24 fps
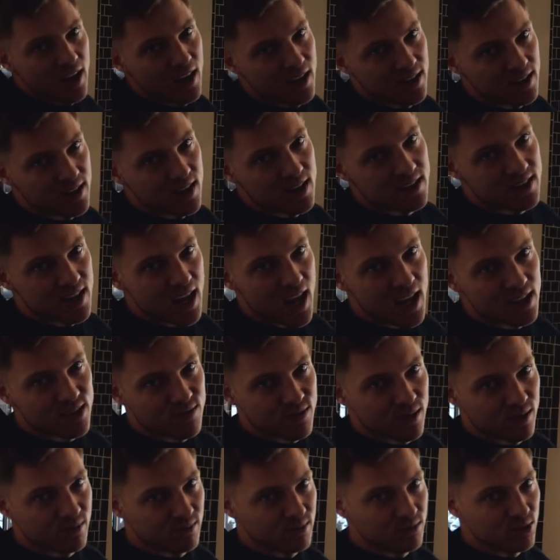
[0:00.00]
His dad's
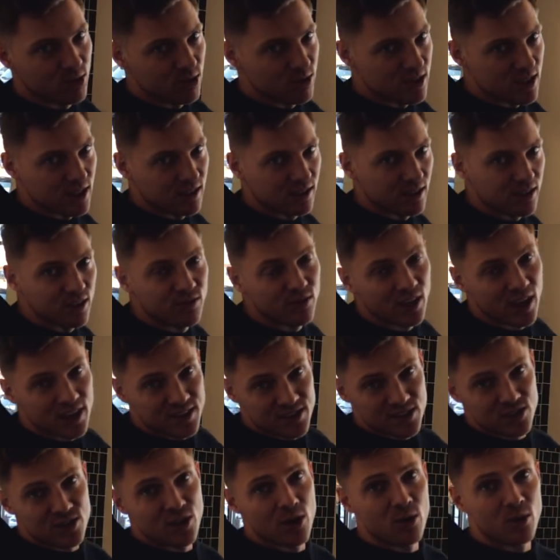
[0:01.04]
from New Zealand, if you guys
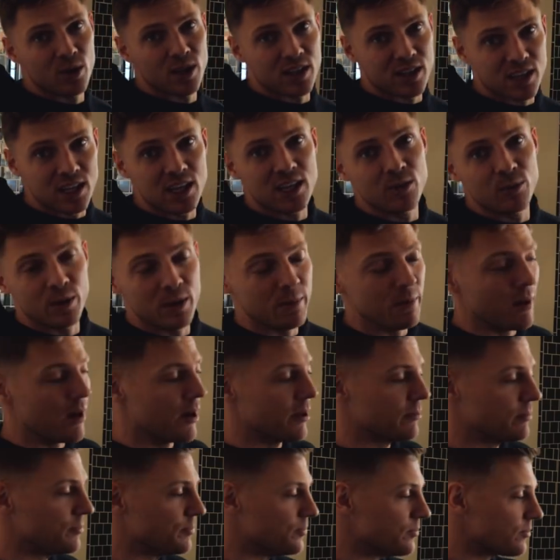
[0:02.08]
didn't know what a Kiwi
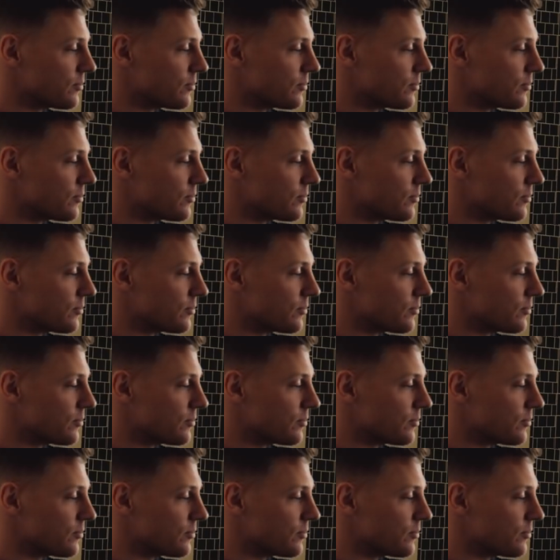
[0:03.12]
meant.